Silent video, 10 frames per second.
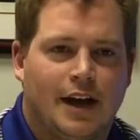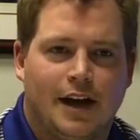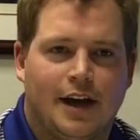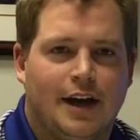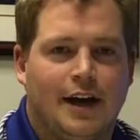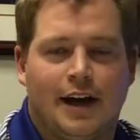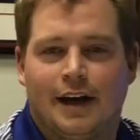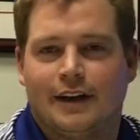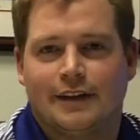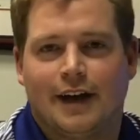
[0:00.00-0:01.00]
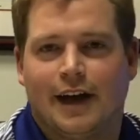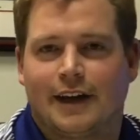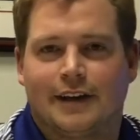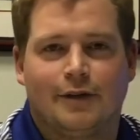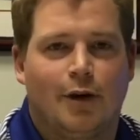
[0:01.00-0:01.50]
Uh, I I
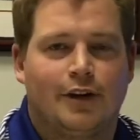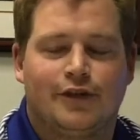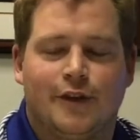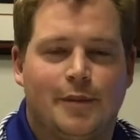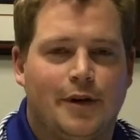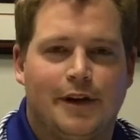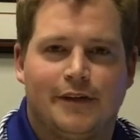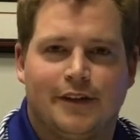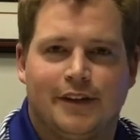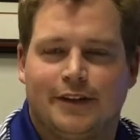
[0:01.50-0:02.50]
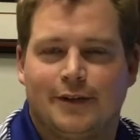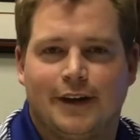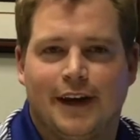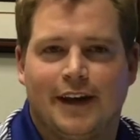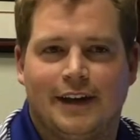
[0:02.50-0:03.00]
could watch football every single
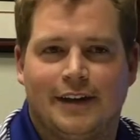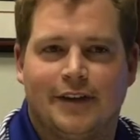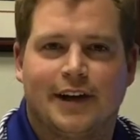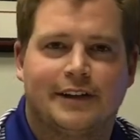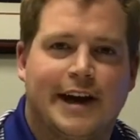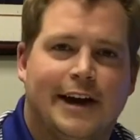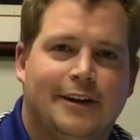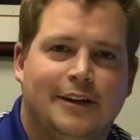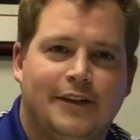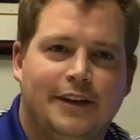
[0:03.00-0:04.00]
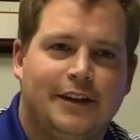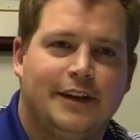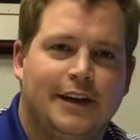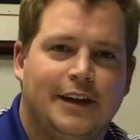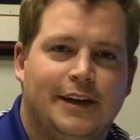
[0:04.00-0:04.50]
day and never get tired of it.
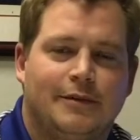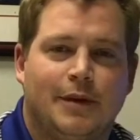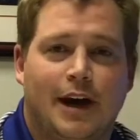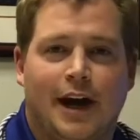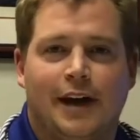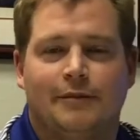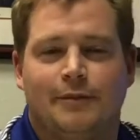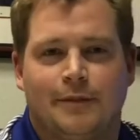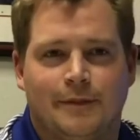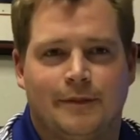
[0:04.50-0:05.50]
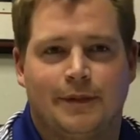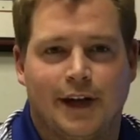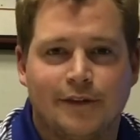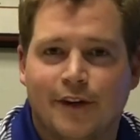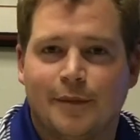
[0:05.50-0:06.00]
Um, but I
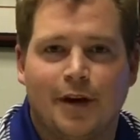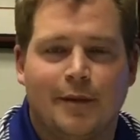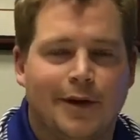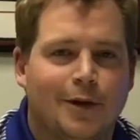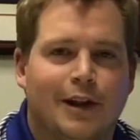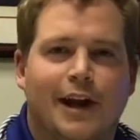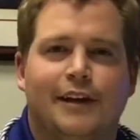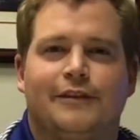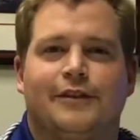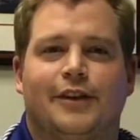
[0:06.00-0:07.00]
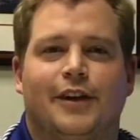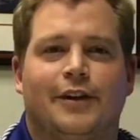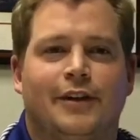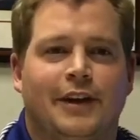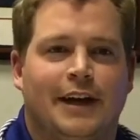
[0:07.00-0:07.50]
played football my whole life,
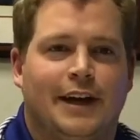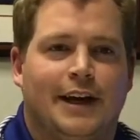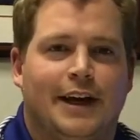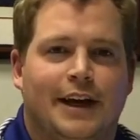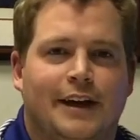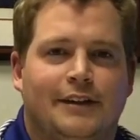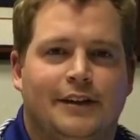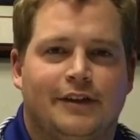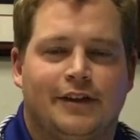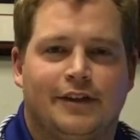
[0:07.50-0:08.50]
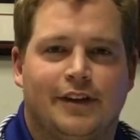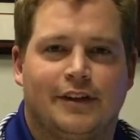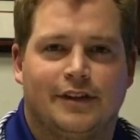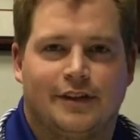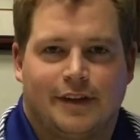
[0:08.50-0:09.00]
so uh, it's
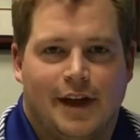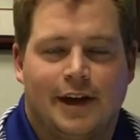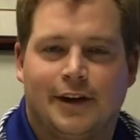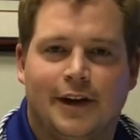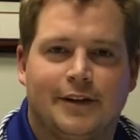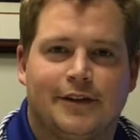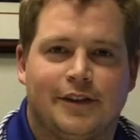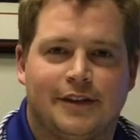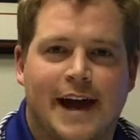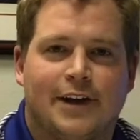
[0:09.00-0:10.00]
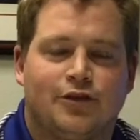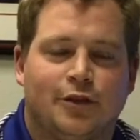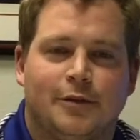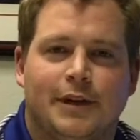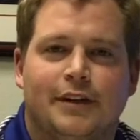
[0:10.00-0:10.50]
just I don't know. It's just
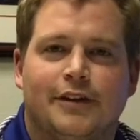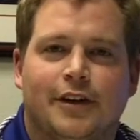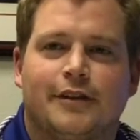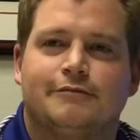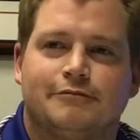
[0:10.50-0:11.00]
natural to me. So